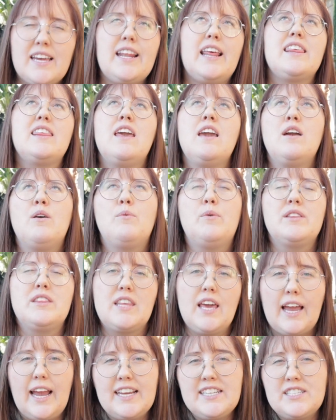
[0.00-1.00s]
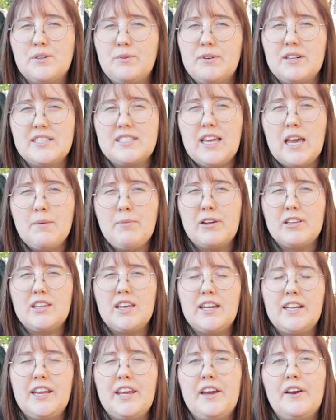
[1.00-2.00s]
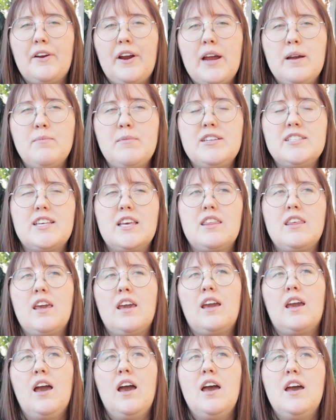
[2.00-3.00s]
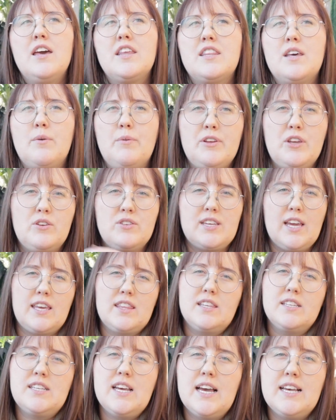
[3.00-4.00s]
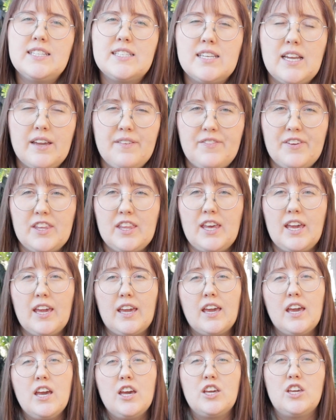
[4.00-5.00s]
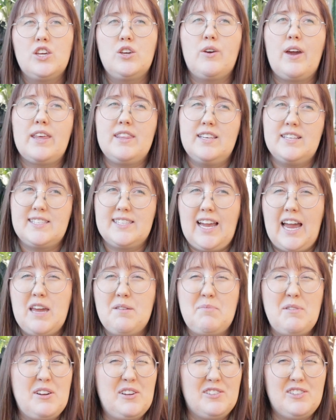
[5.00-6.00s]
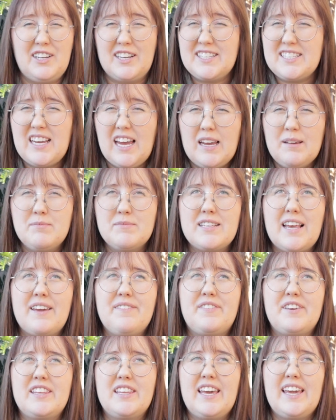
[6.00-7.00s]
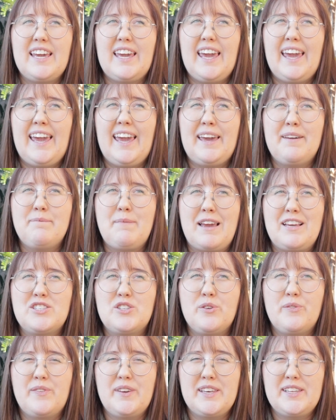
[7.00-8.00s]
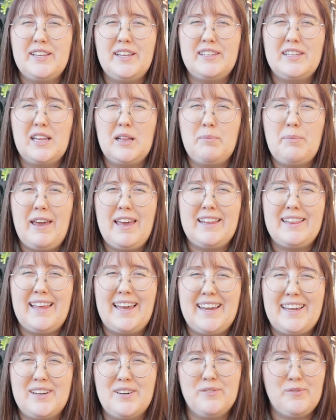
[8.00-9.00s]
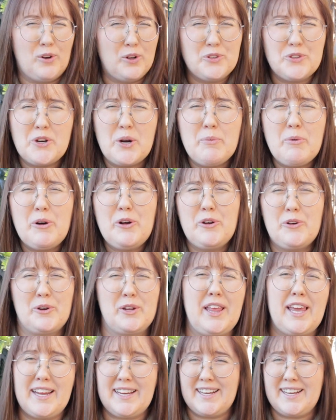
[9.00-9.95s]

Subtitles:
And I think one thing I do want to say about the Enneagram is I think that when you take the test, I feel like you get this type, and a lot of times I feel like it makes you feel a little bit like vulnerable or like